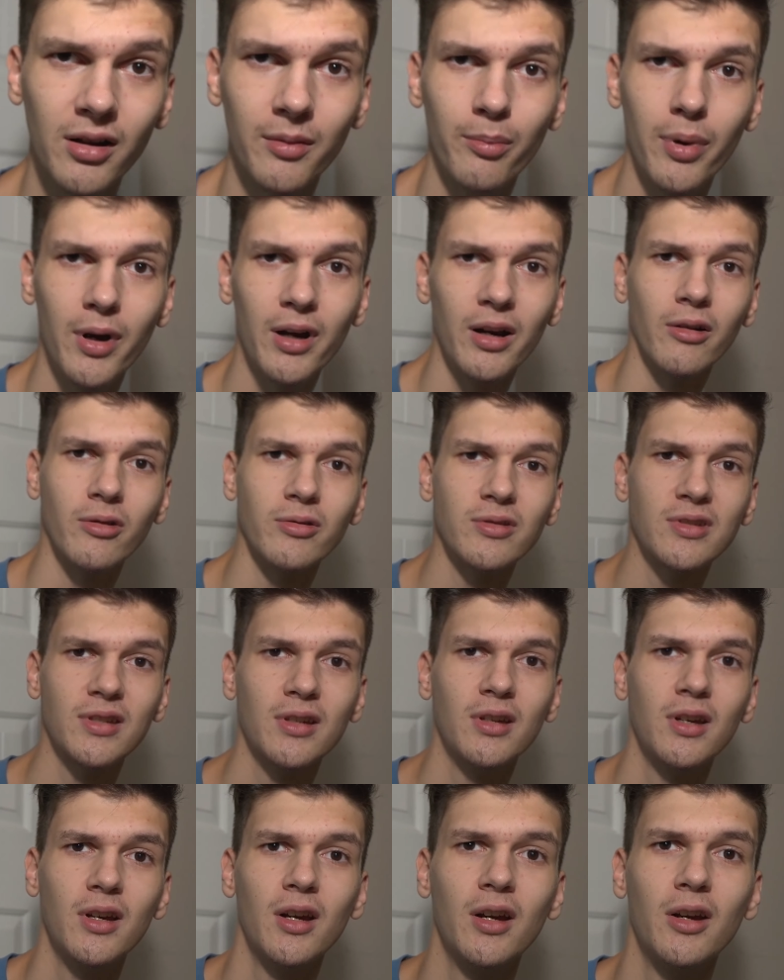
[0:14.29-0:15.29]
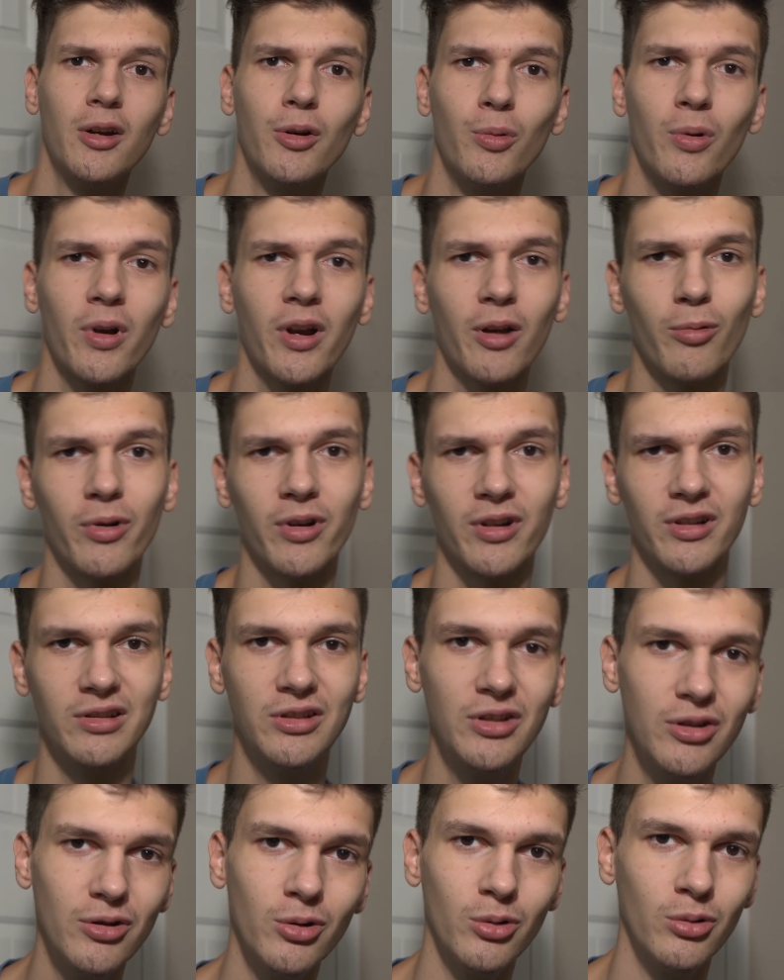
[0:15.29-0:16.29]
about what I wanna
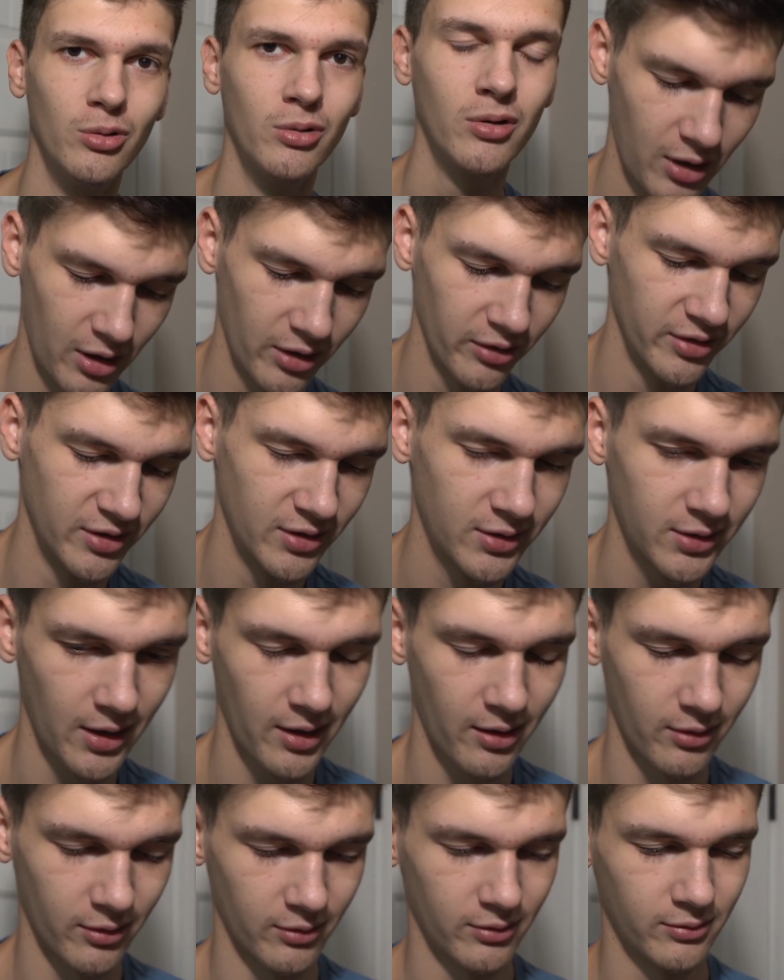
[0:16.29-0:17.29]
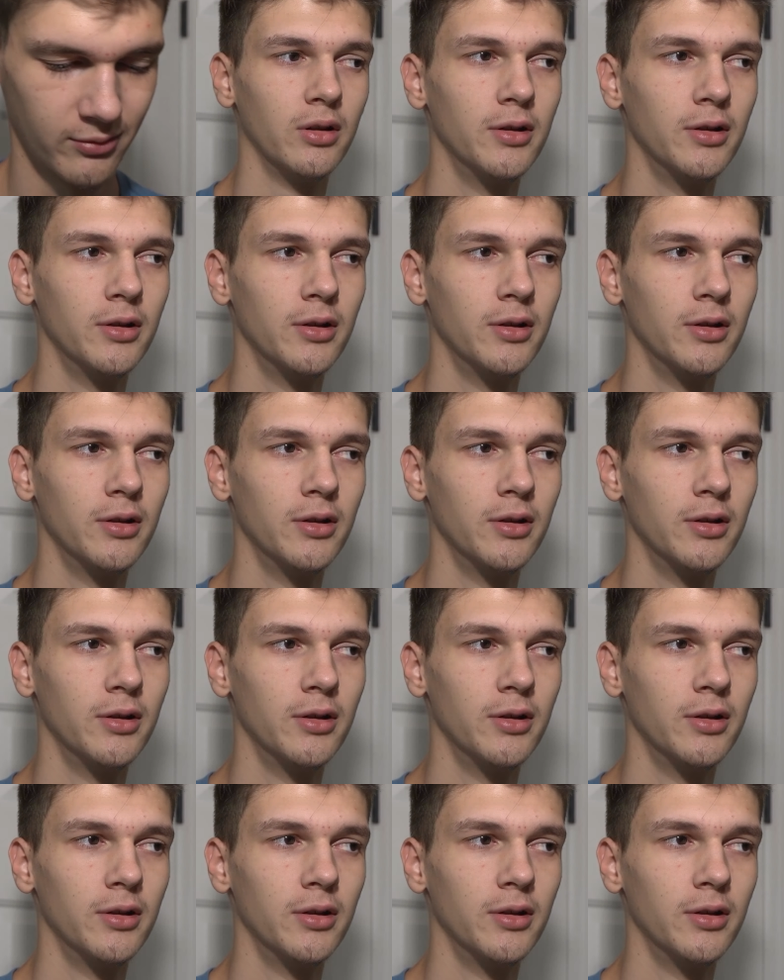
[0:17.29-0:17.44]
do on this channel.